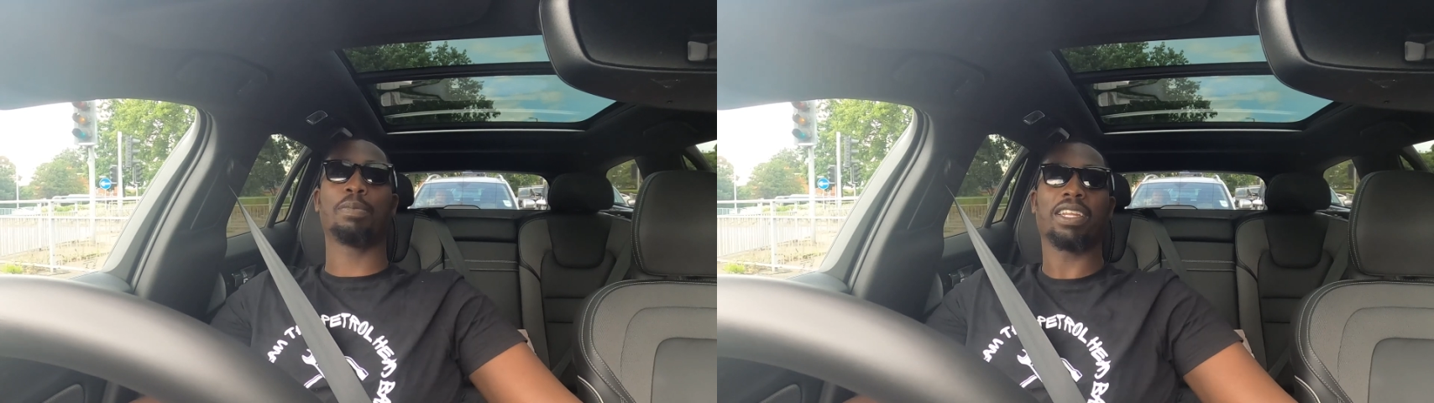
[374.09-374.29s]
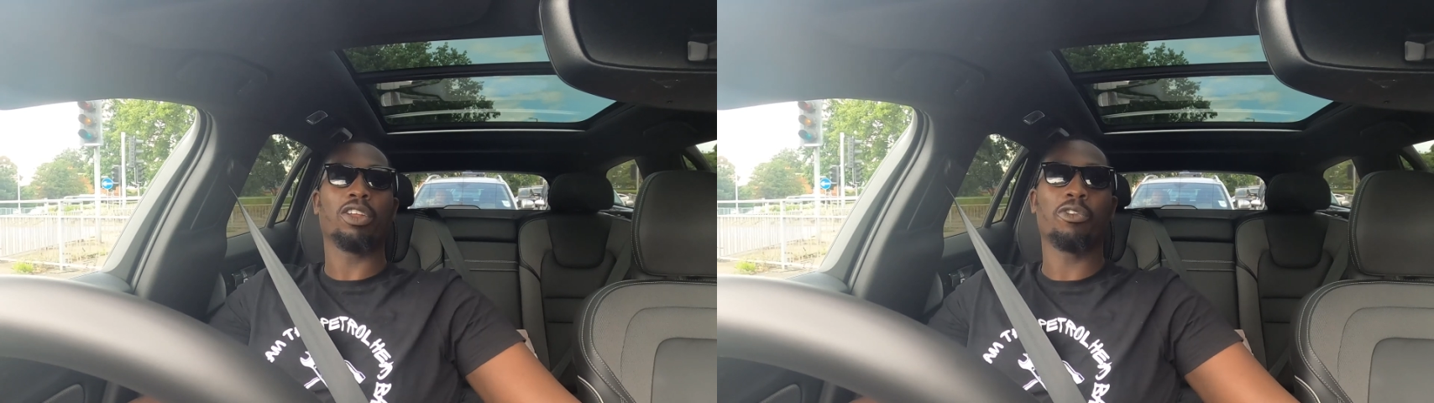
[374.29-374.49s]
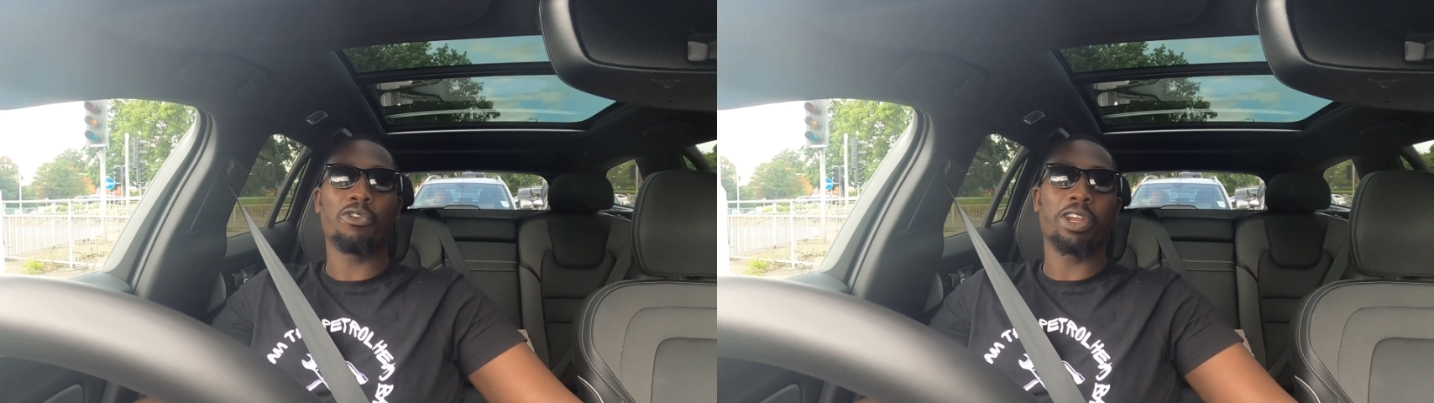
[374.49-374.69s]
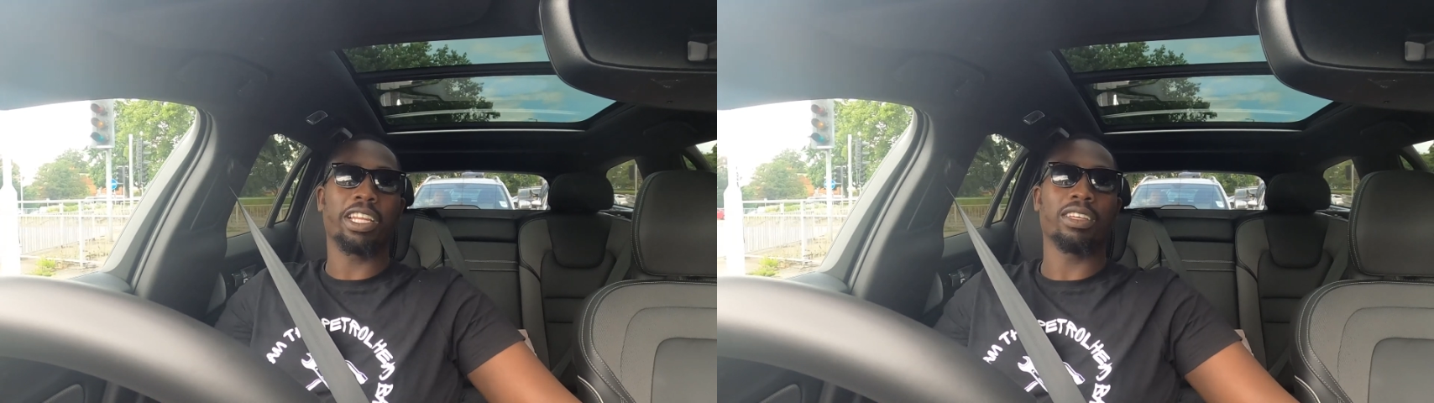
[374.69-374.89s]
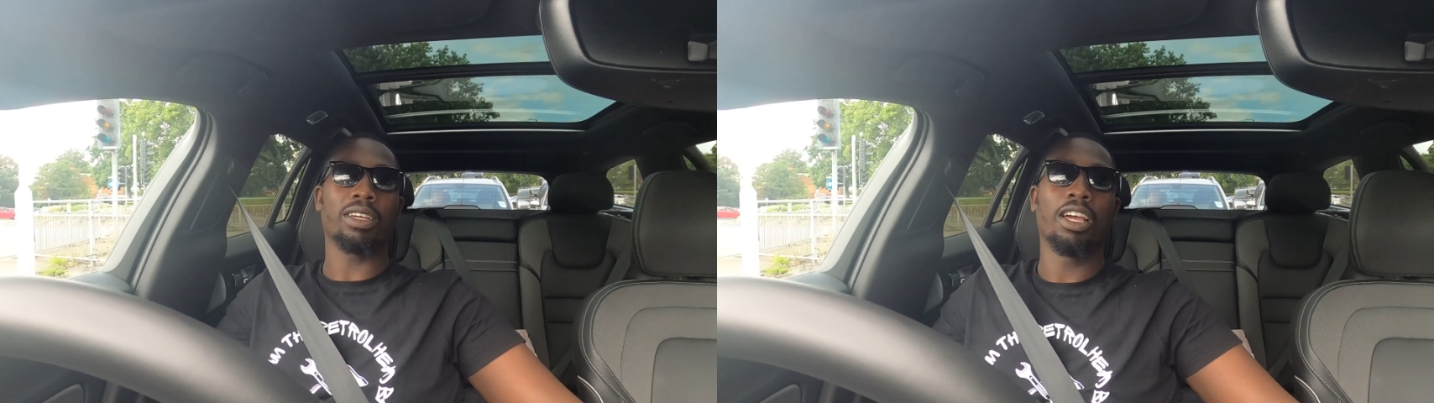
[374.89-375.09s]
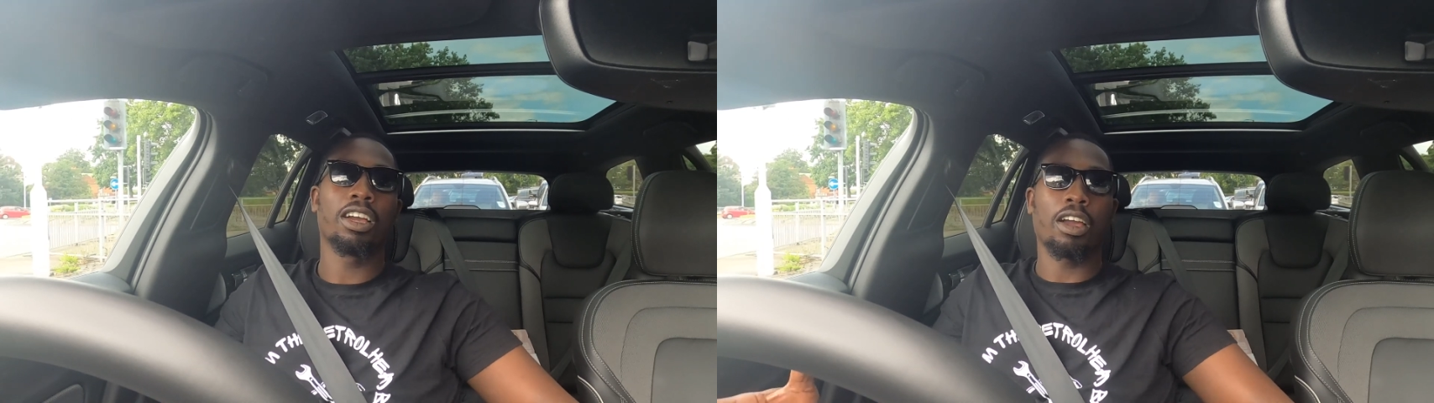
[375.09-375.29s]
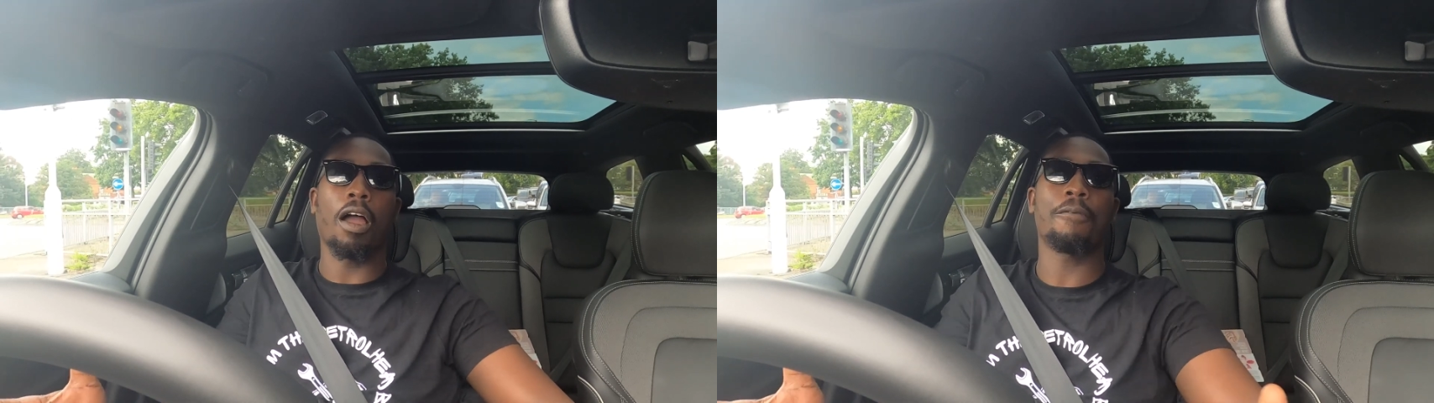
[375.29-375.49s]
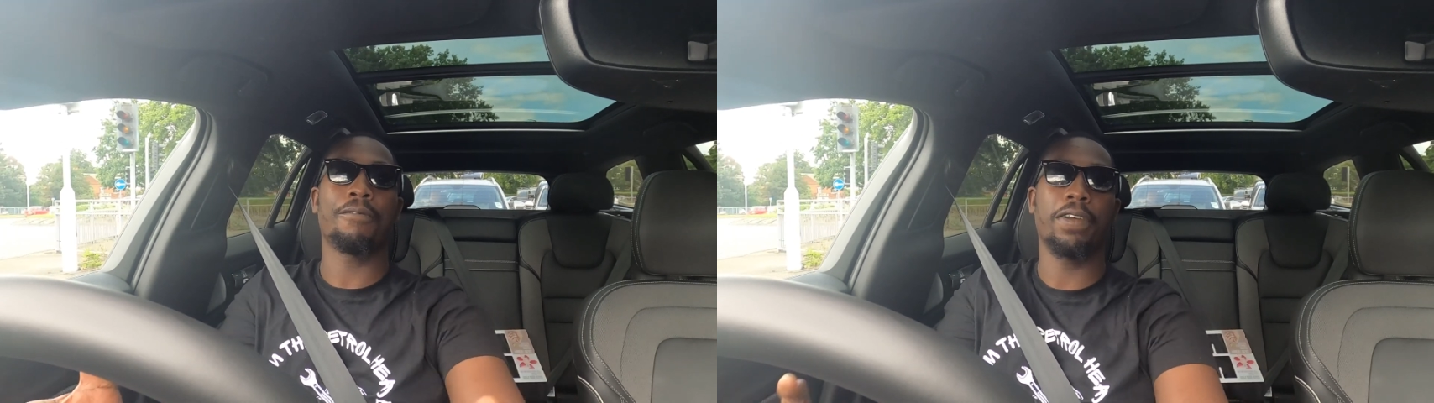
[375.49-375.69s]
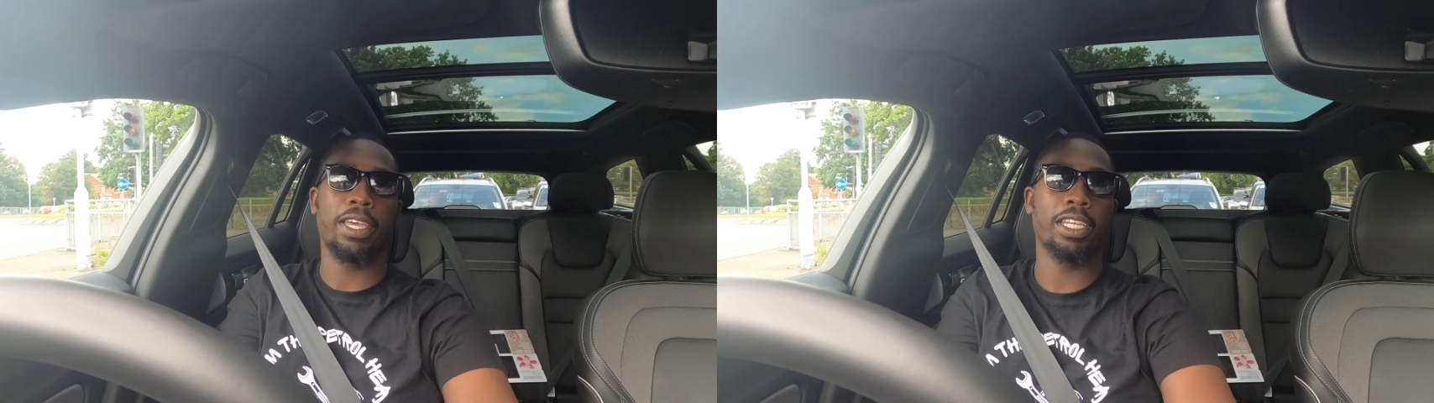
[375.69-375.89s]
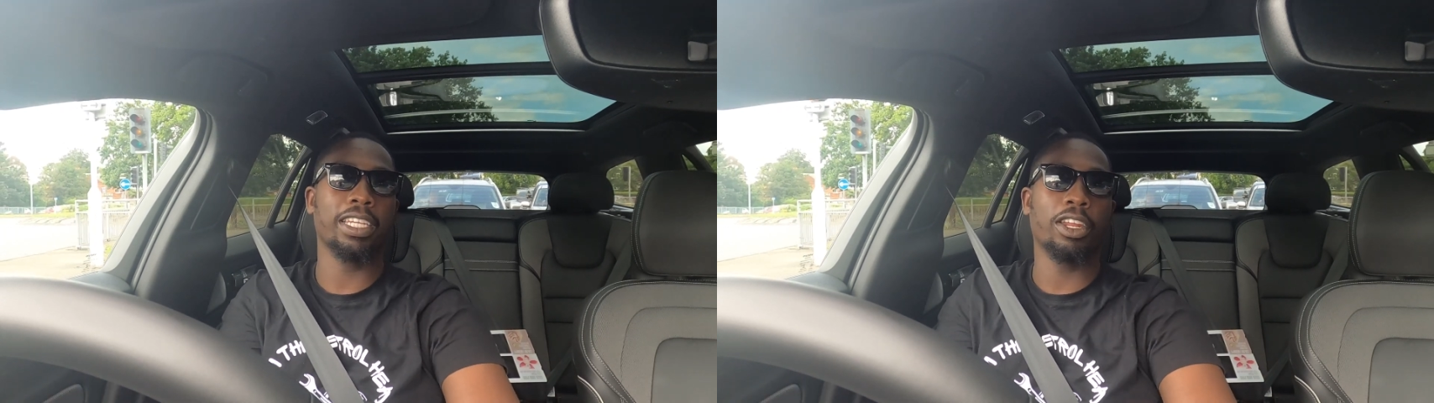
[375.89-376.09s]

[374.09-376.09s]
but they're not really comforting.